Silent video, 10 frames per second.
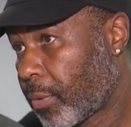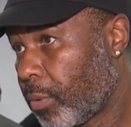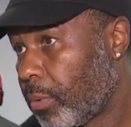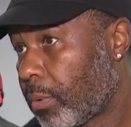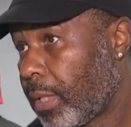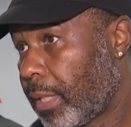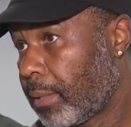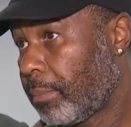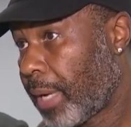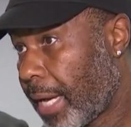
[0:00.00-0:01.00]
through
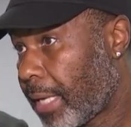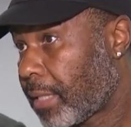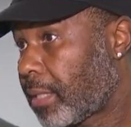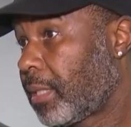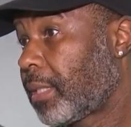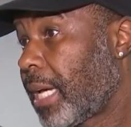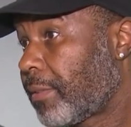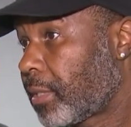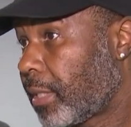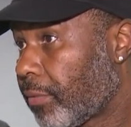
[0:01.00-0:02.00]
and passed and
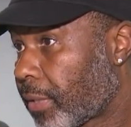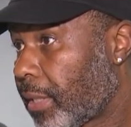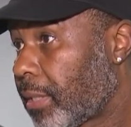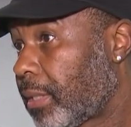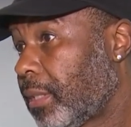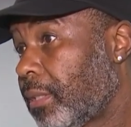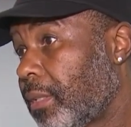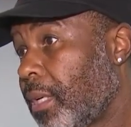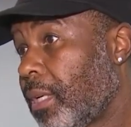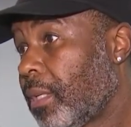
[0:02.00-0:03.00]
have certificates,
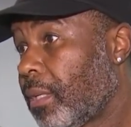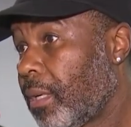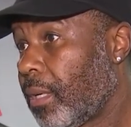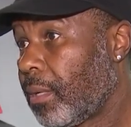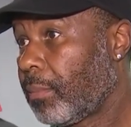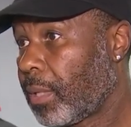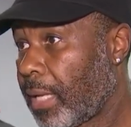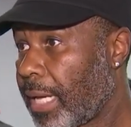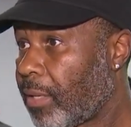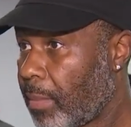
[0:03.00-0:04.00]
and
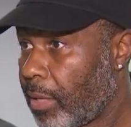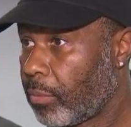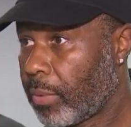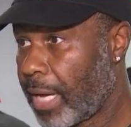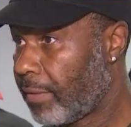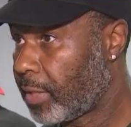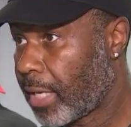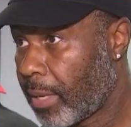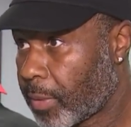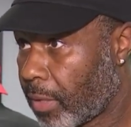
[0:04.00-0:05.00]
a lot of them out have jobs